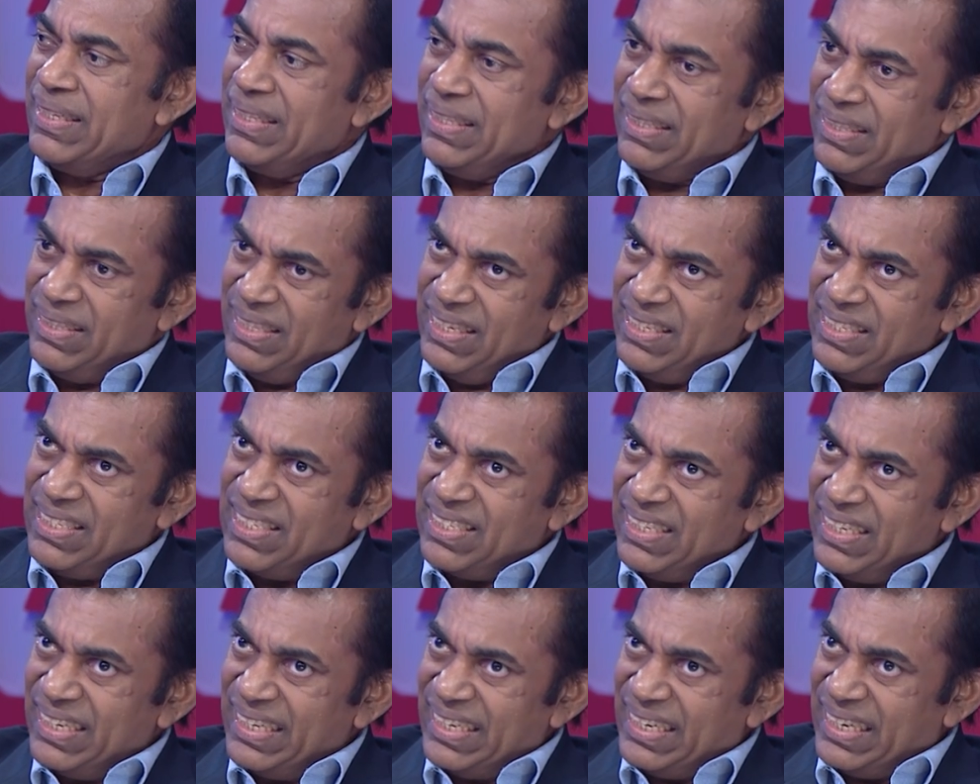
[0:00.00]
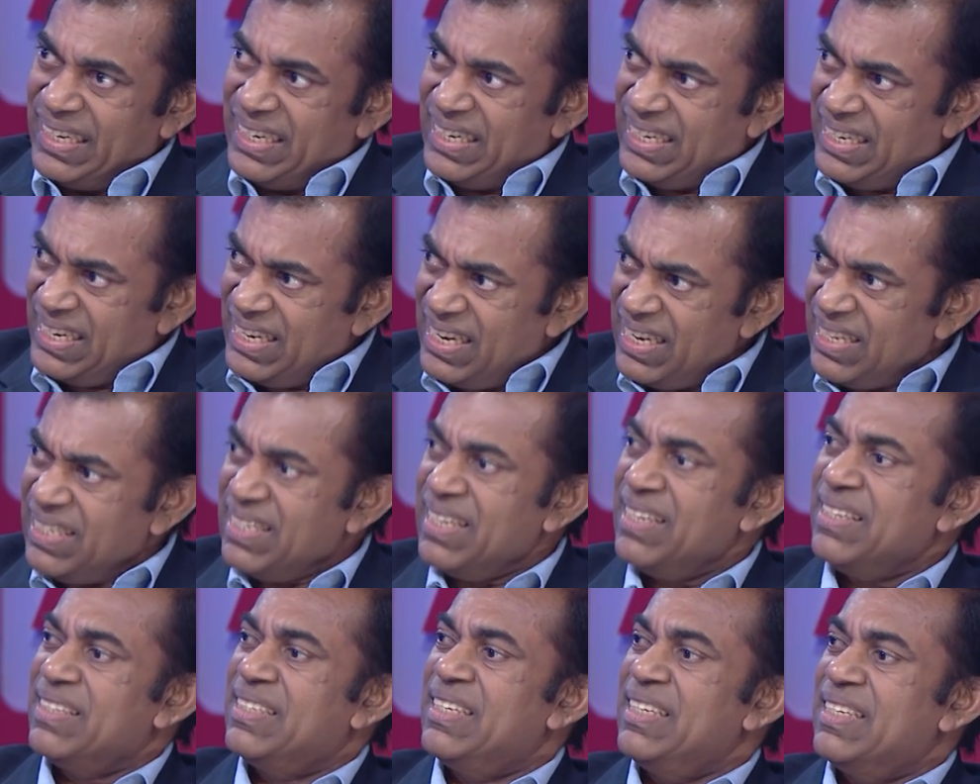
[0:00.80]
this
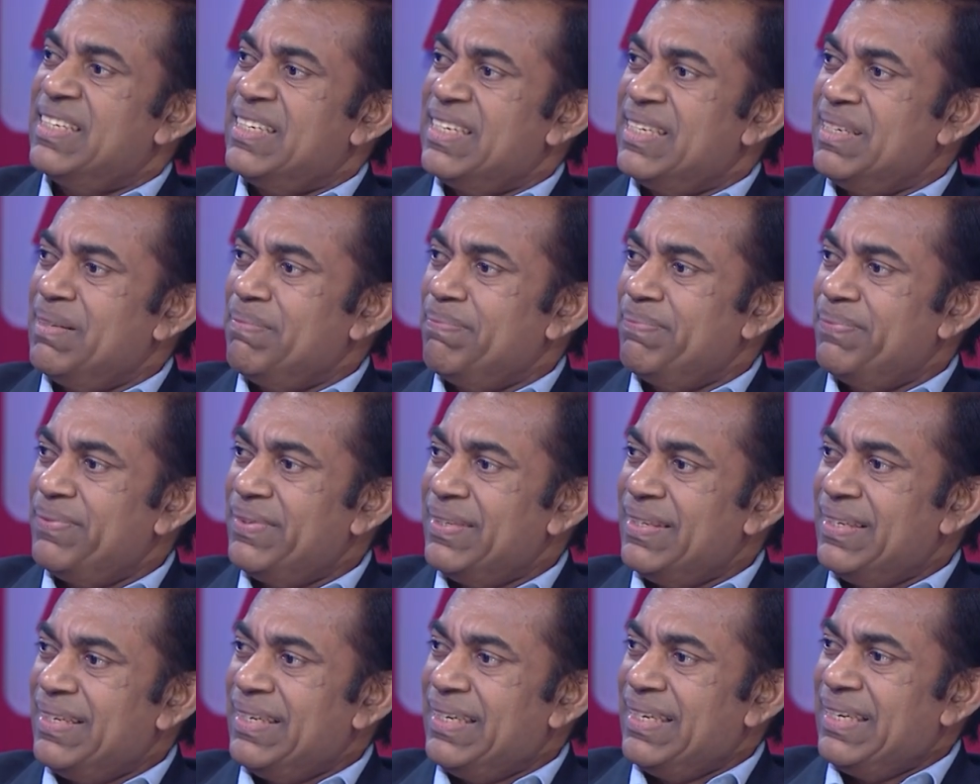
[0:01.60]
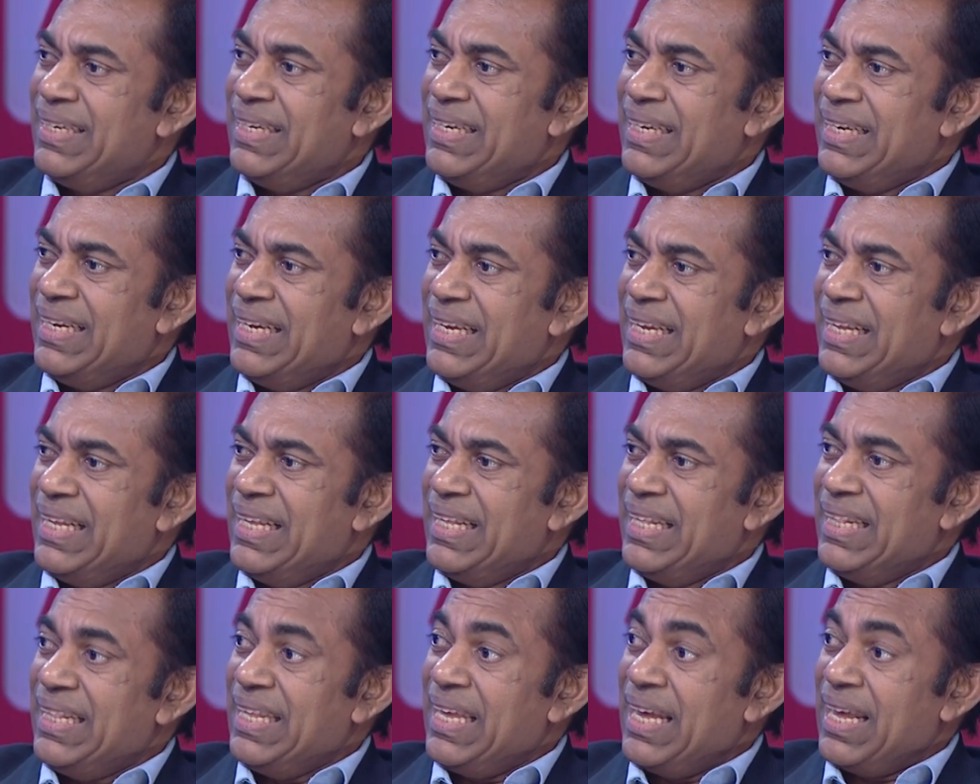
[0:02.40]
teaching system,
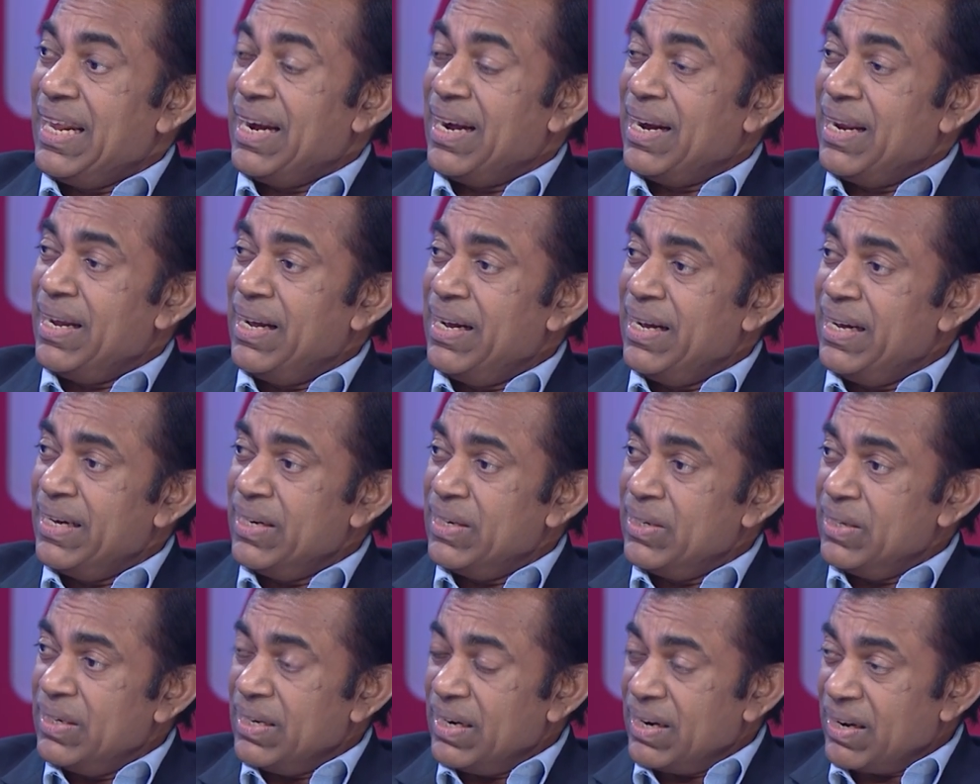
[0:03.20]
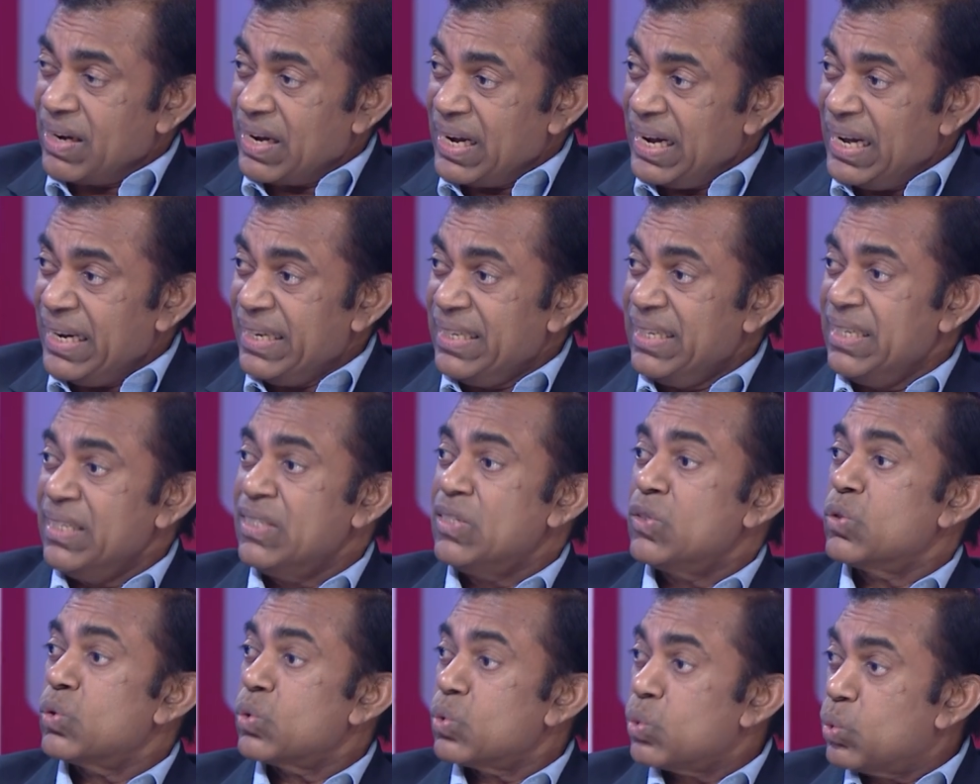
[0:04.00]
there are
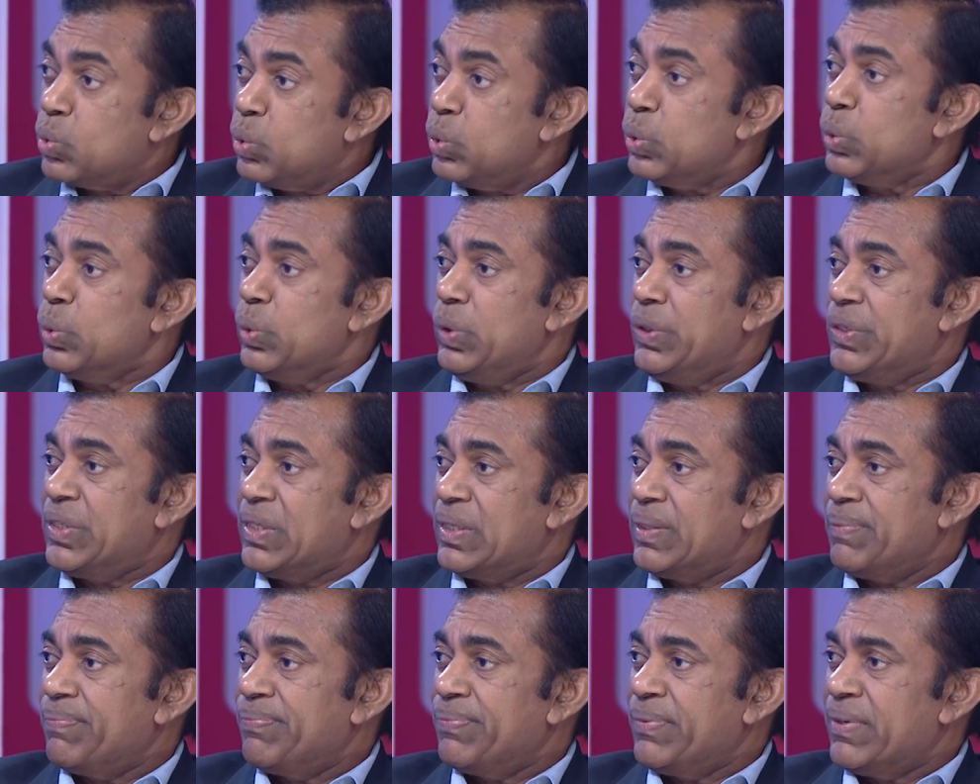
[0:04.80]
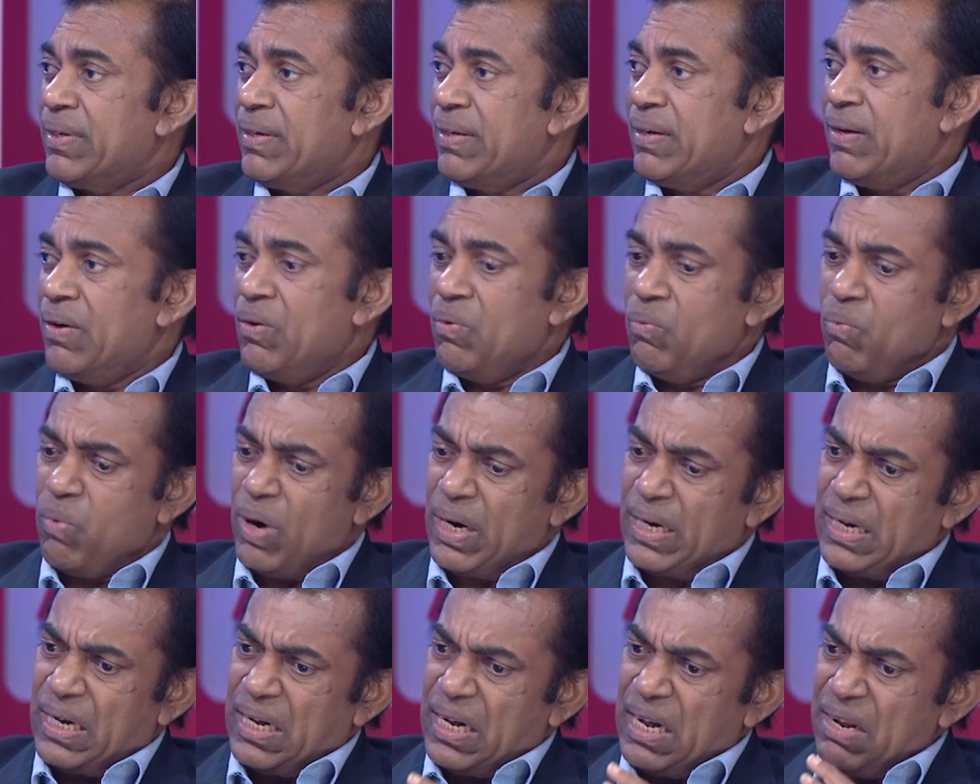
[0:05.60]
religious schools.
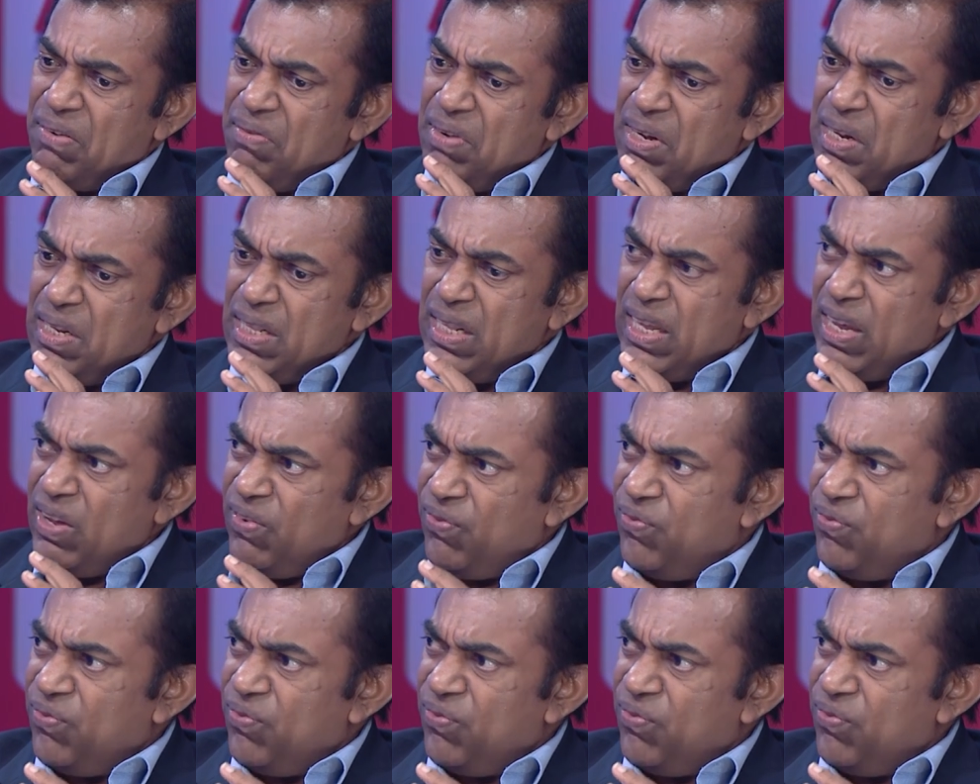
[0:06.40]
Whatever they